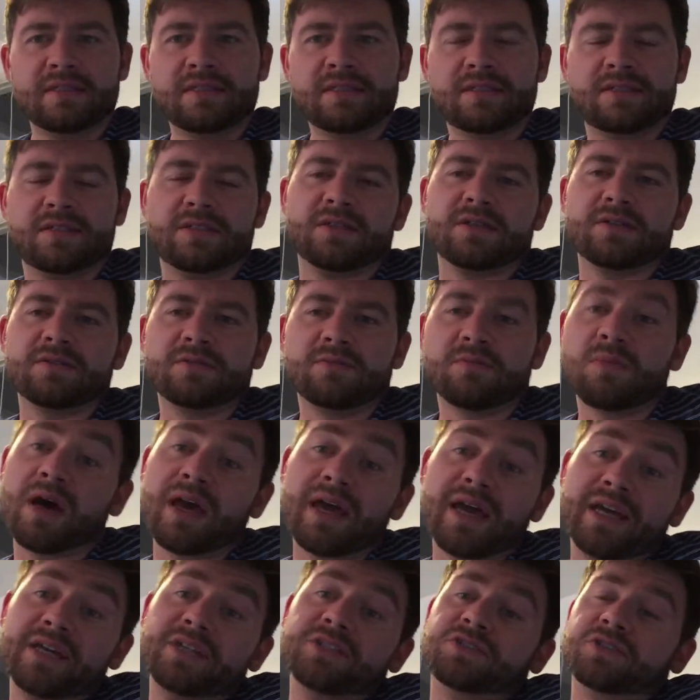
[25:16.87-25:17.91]
You know, my
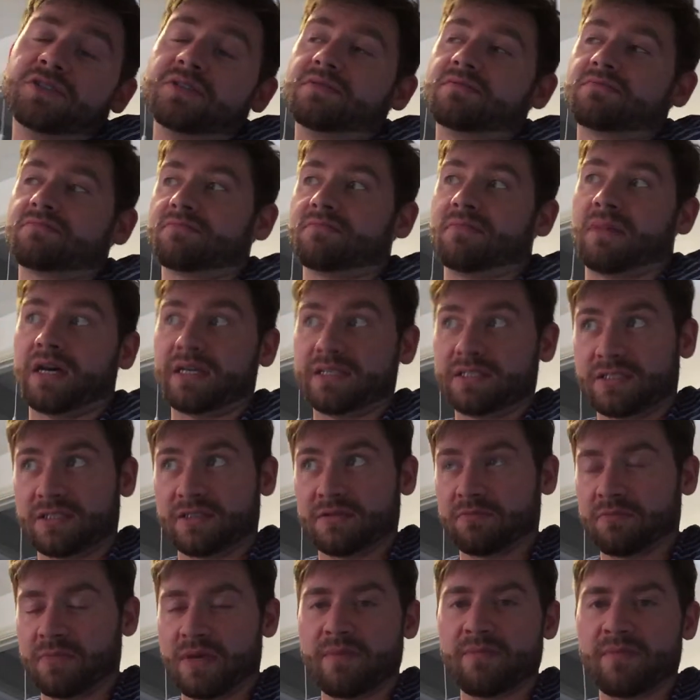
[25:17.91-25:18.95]
agent might
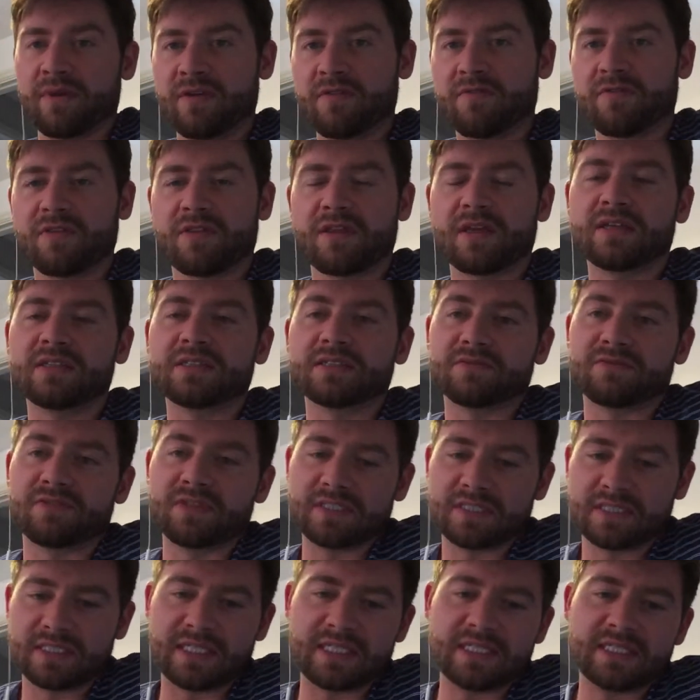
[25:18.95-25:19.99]
submit me for things if he
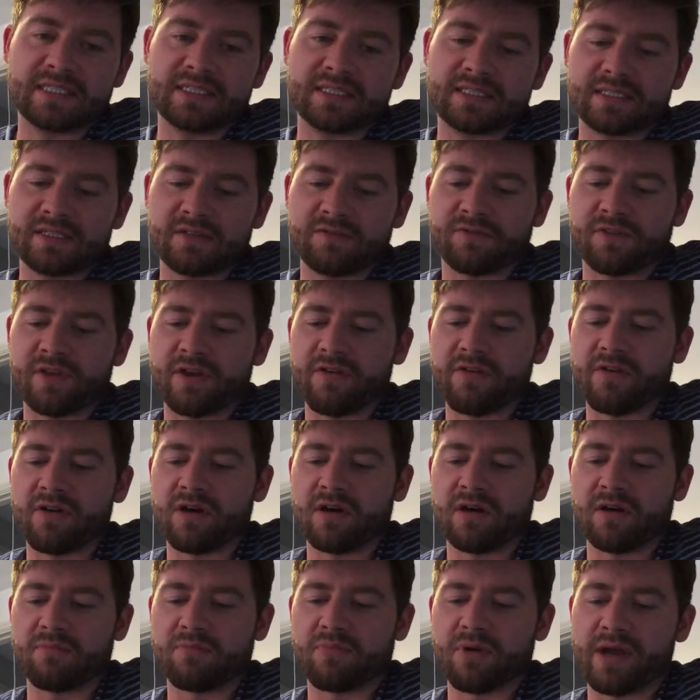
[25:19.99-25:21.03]
sees if there
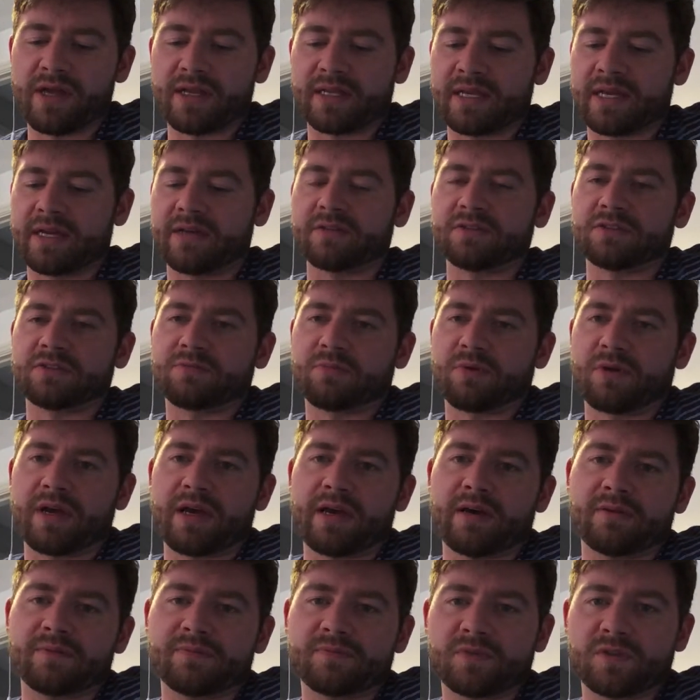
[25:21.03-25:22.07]
are breakdowns put
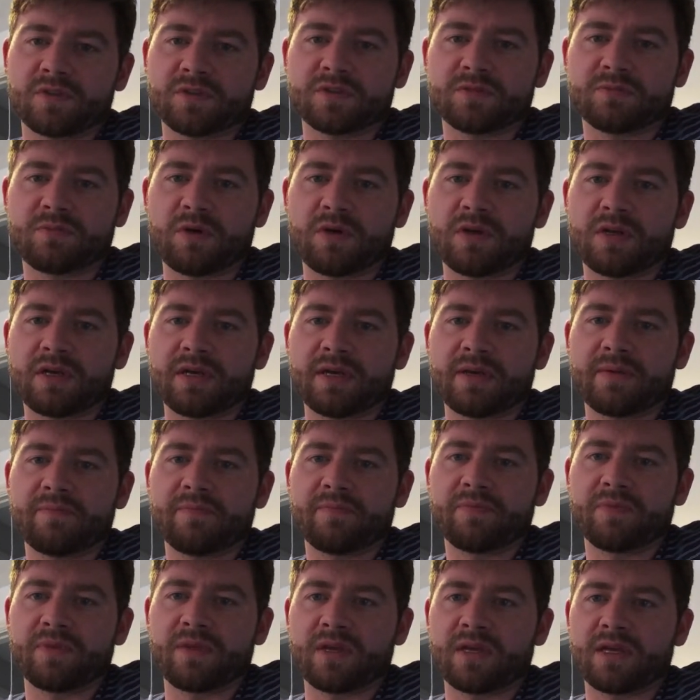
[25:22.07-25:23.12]
out on Spotlight
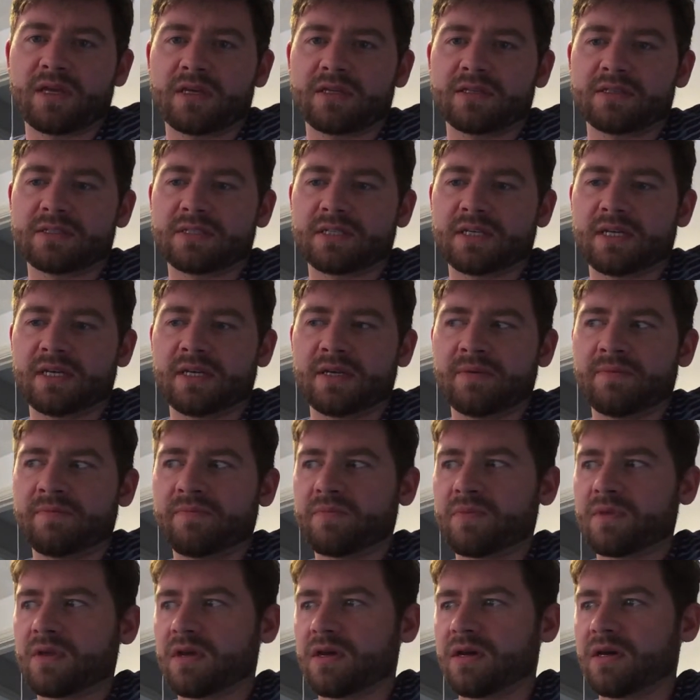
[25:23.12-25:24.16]
that he can see.
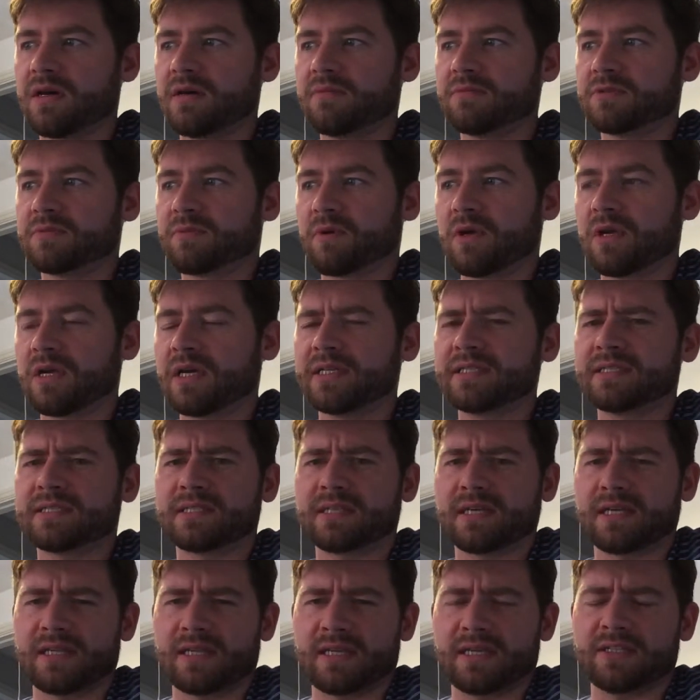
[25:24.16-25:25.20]
Spotlight's
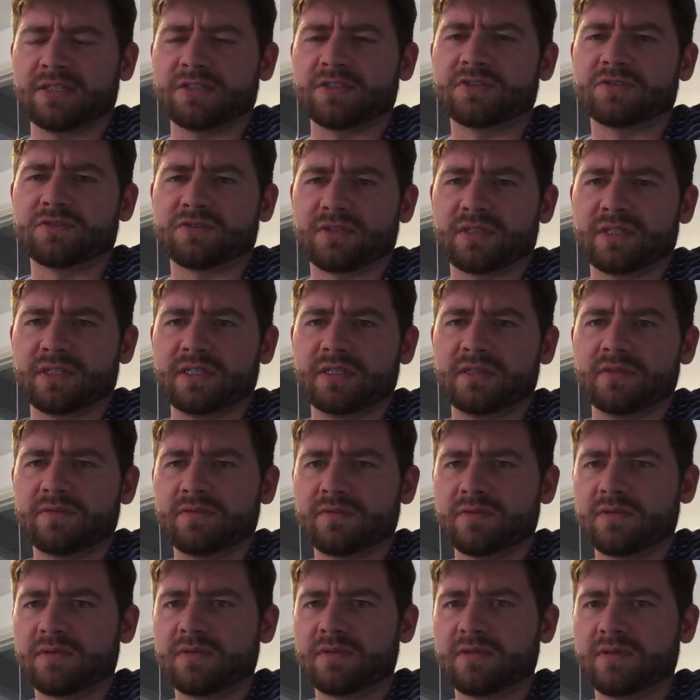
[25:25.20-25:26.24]
like the industry
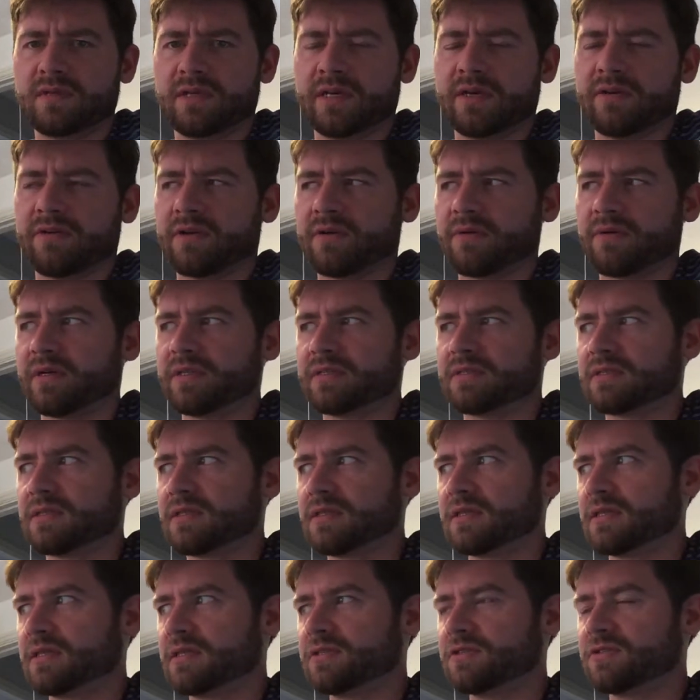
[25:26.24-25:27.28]
here anyway. It's
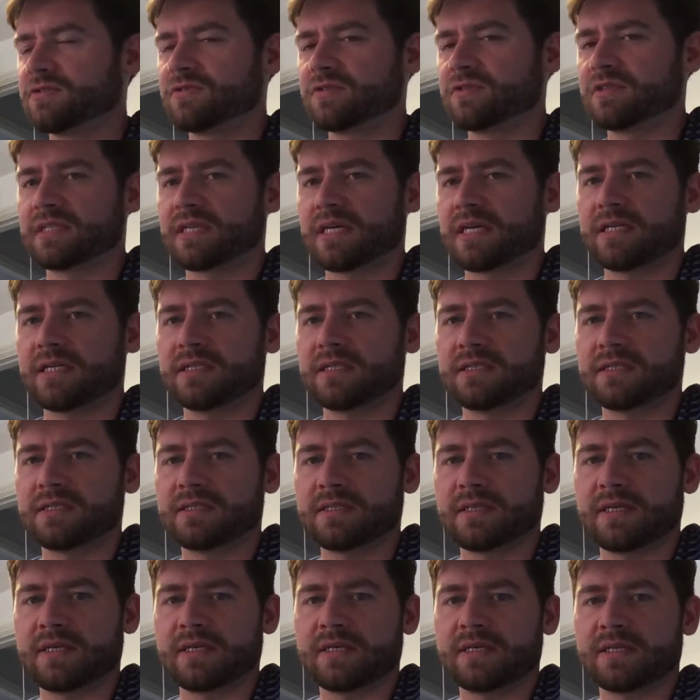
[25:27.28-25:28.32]
like the industry standard
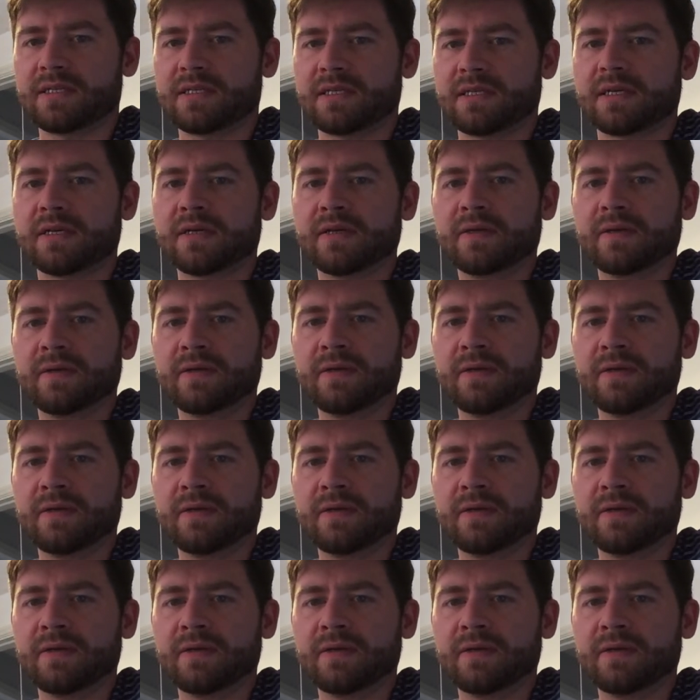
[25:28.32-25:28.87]
thing.